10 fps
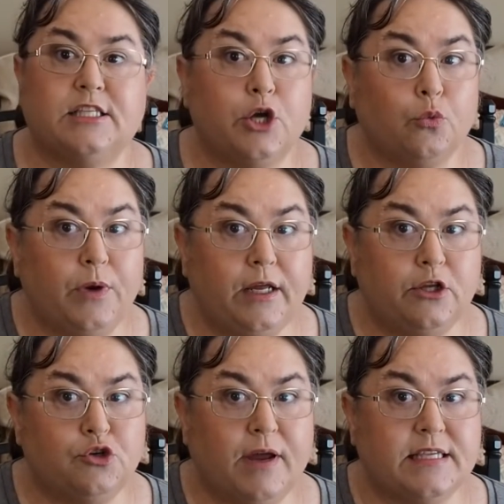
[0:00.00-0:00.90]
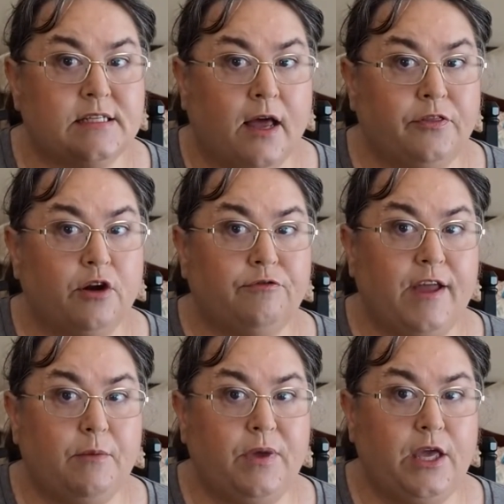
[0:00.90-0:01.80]
their real address, not their
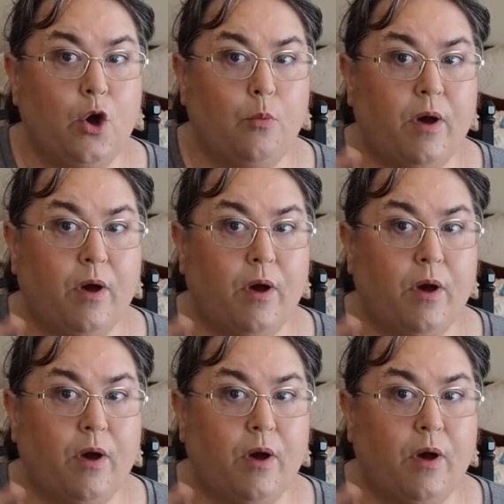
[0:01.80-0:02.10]
fake P.O.